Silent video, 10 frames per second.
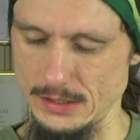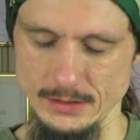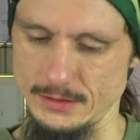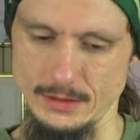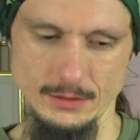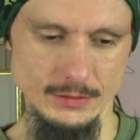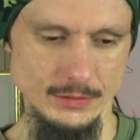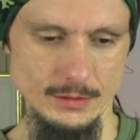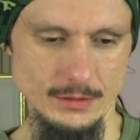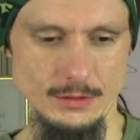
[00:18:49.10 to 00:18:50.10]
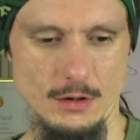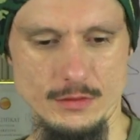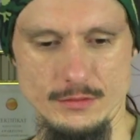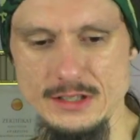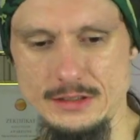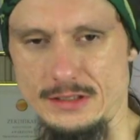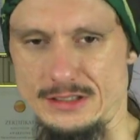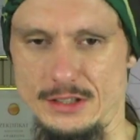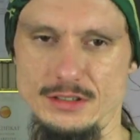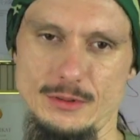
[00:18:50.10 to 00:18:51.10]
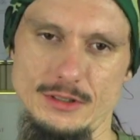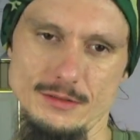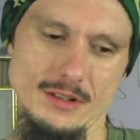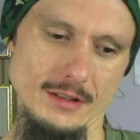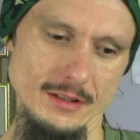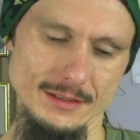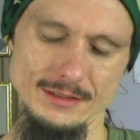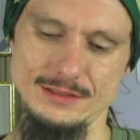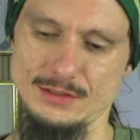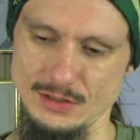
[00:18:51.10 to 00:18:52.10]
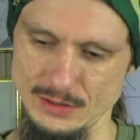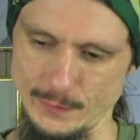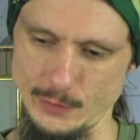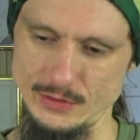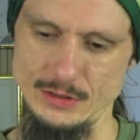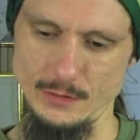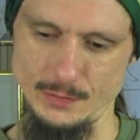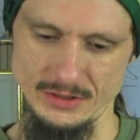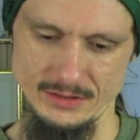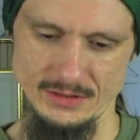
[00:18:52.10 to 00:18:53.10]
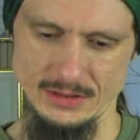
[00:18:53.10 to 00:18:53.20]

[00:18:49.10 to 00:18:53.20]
I also know how crazy that sounds, but like on the other hand, this is just the first year of business.